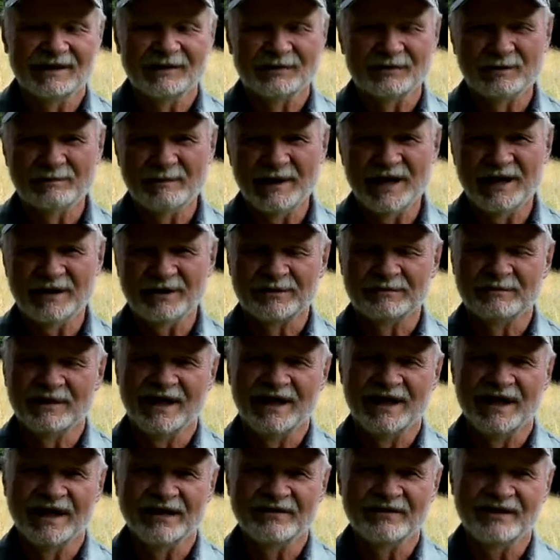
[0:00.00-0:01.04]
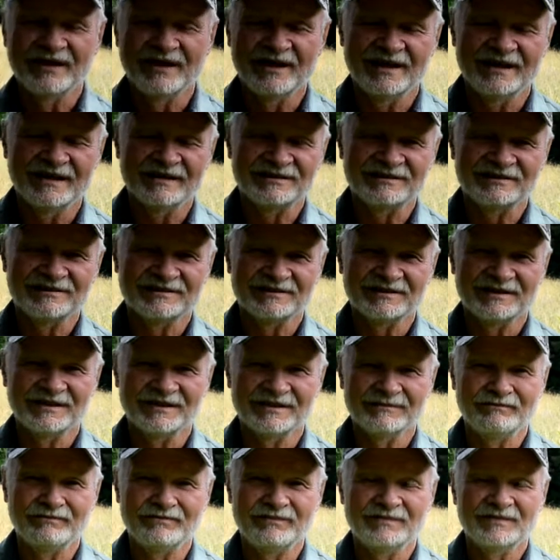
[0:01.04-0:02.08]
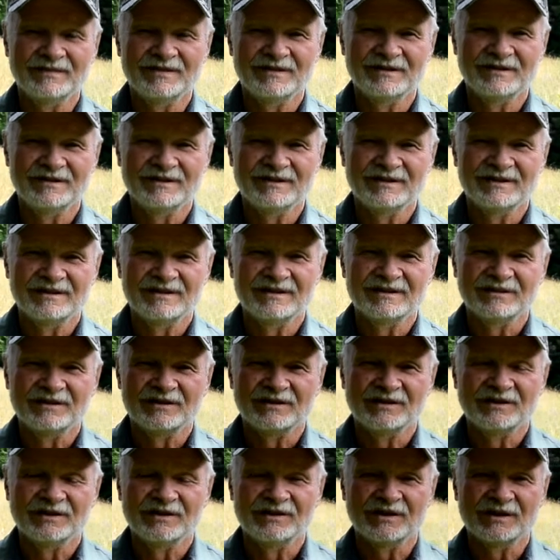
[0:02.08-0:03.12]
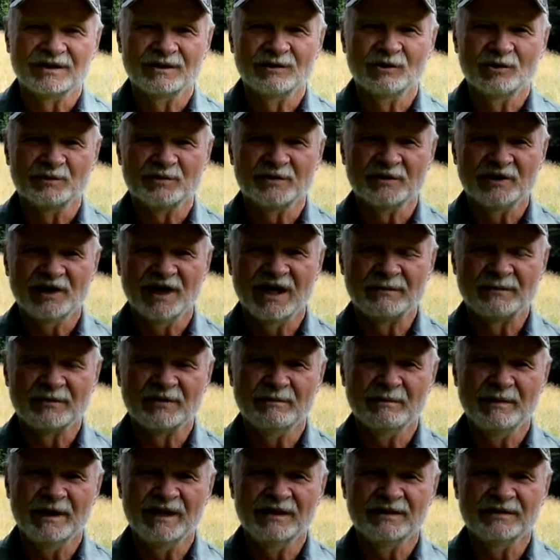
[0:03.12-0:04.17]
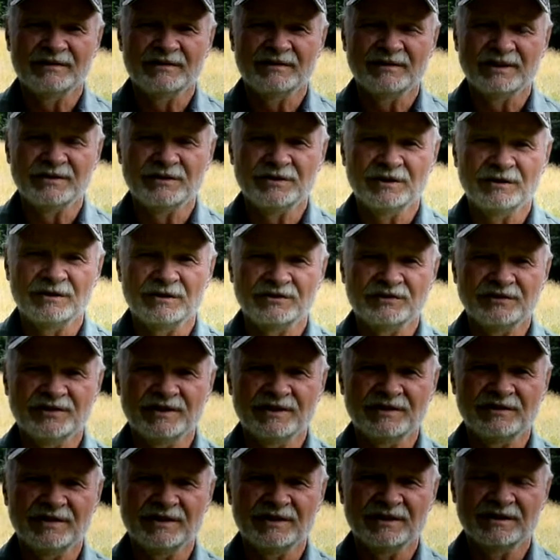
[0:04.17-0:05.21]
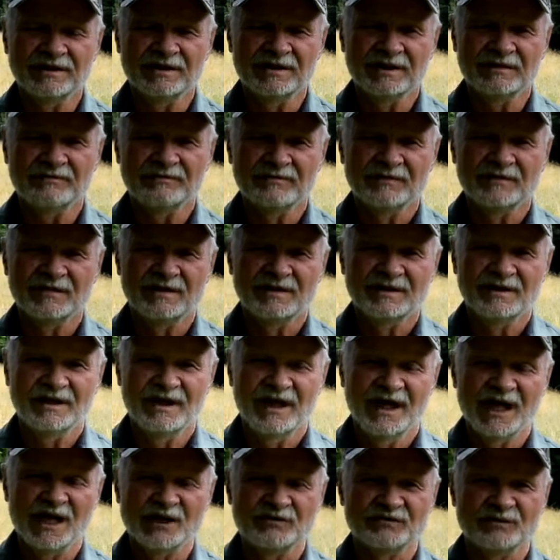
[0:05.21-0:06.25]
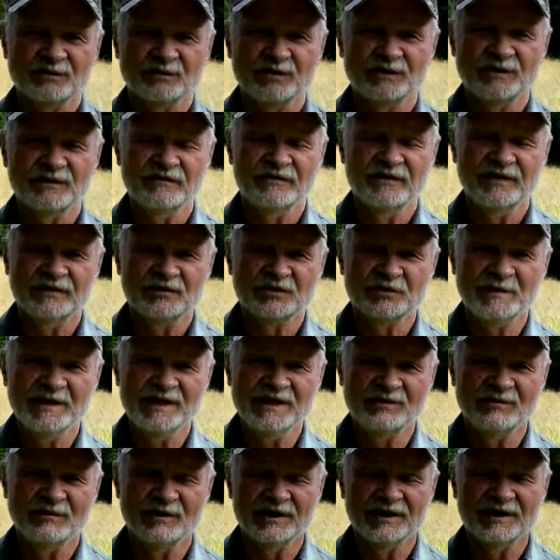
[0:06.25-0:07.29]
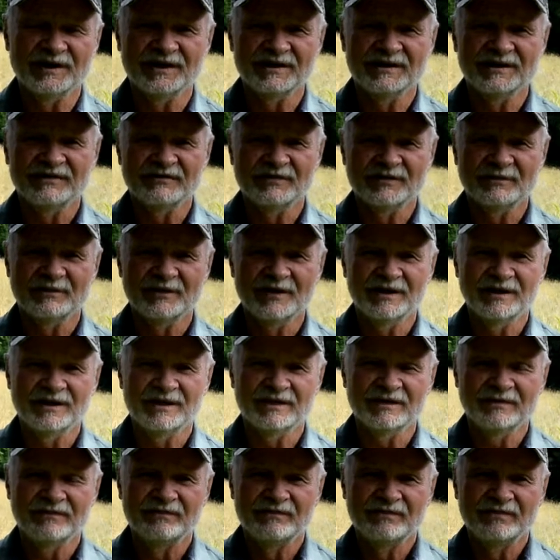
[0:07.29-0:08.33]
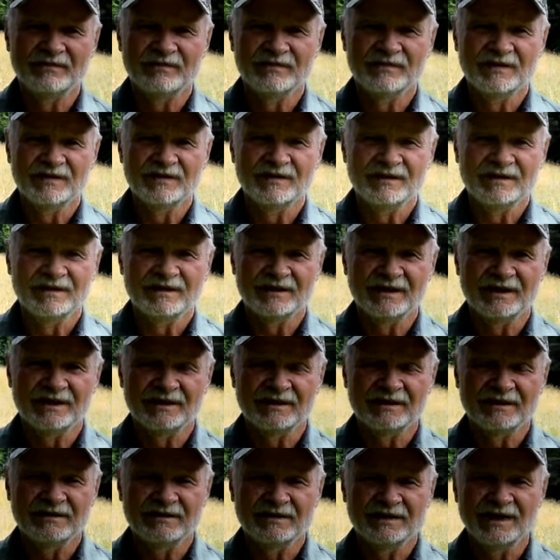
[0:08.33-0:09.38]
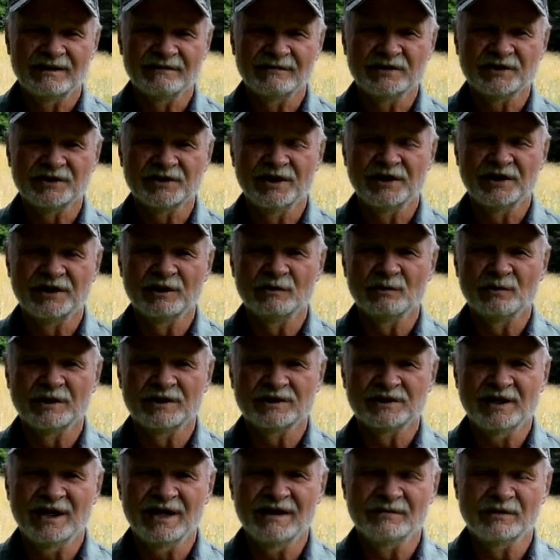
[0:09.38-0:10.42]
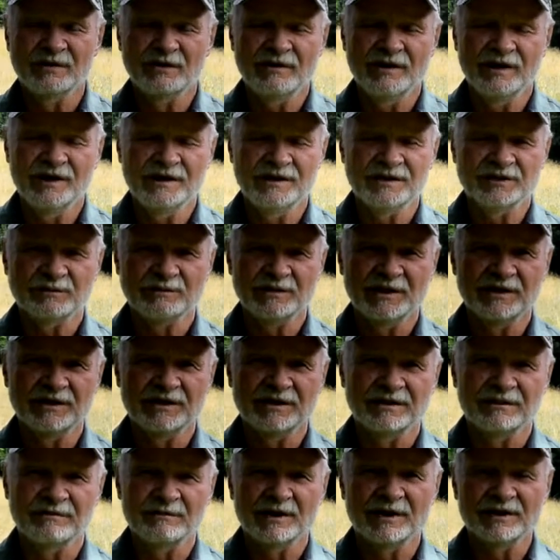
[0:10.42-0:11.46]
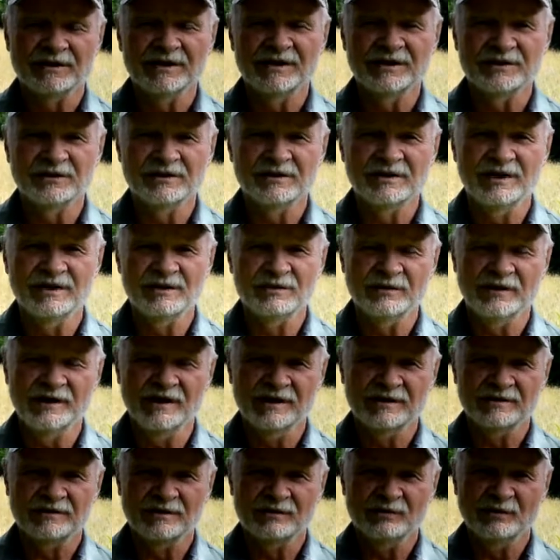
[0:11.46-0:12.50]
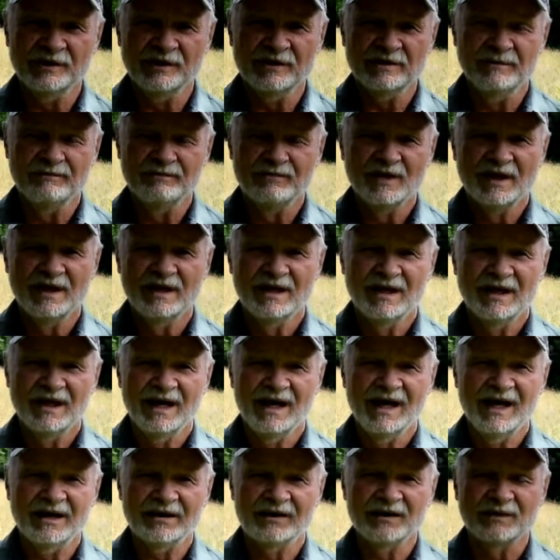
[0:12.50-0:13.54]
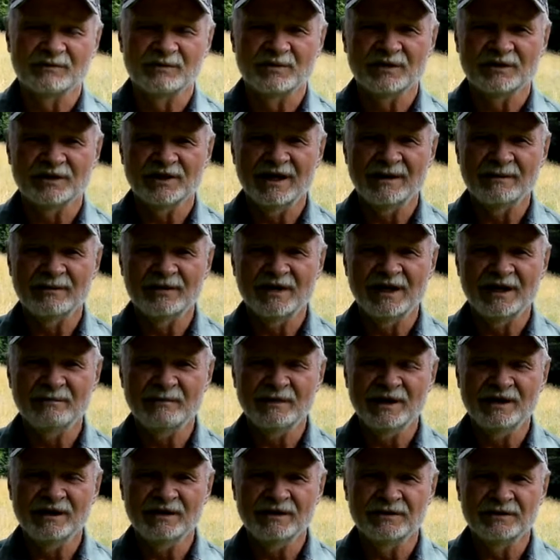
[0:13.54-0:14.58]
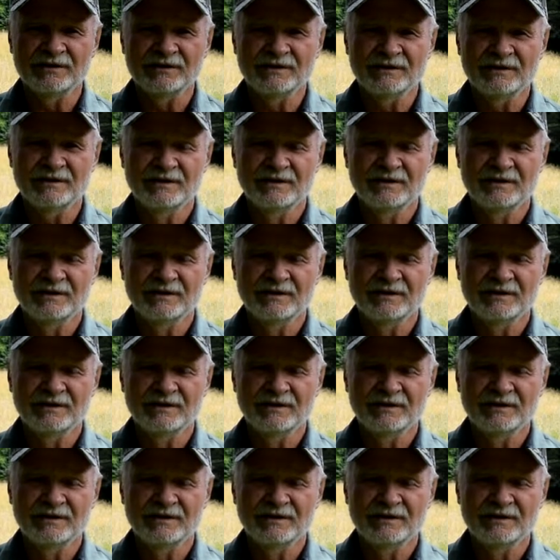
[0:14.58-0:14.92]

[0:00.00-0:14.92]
the mountain behind the house, you go up the top of the mountain and you can see the Asheville Speedway from there. And every Sunday when they was having a race, me and my cousin Dale Rector, we'd hike up to the top of that mountain